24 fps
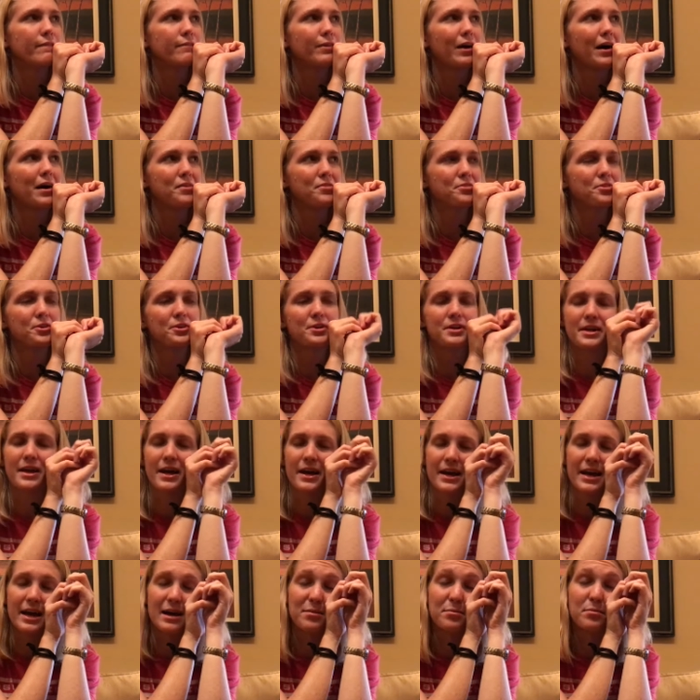5:30
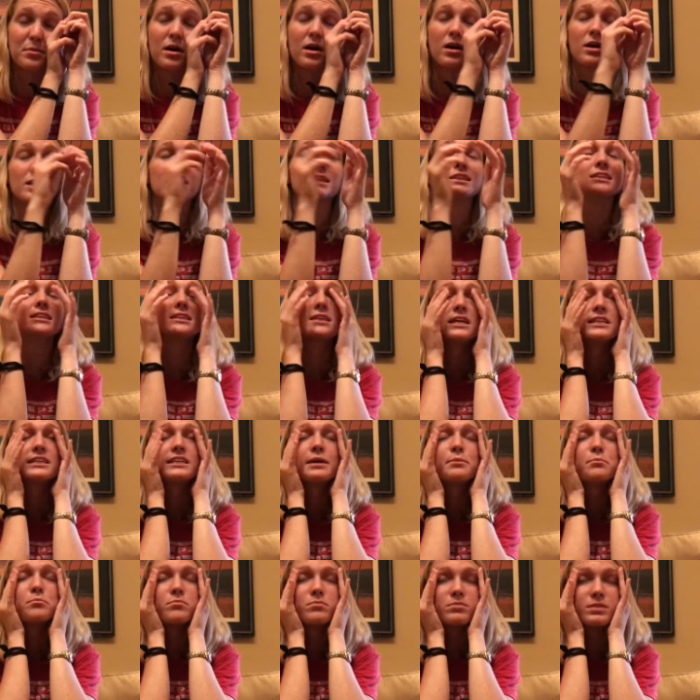a.m. on
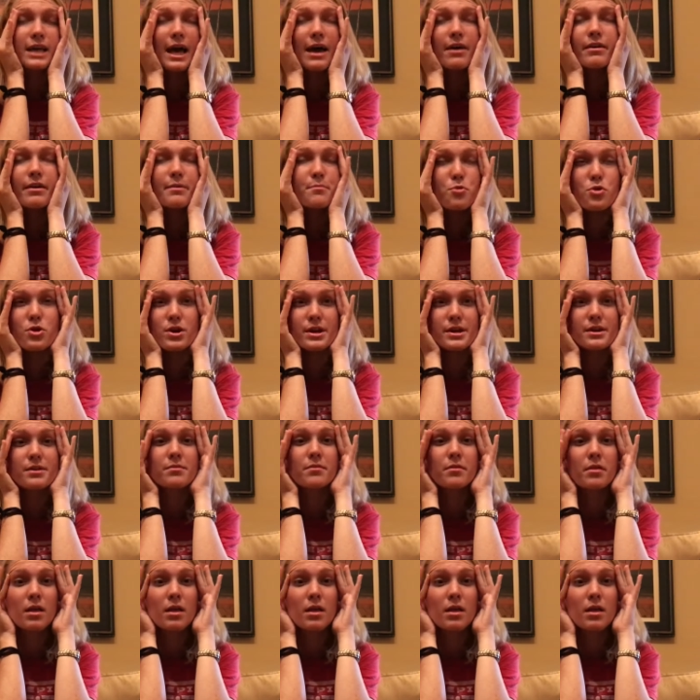Saturday morning,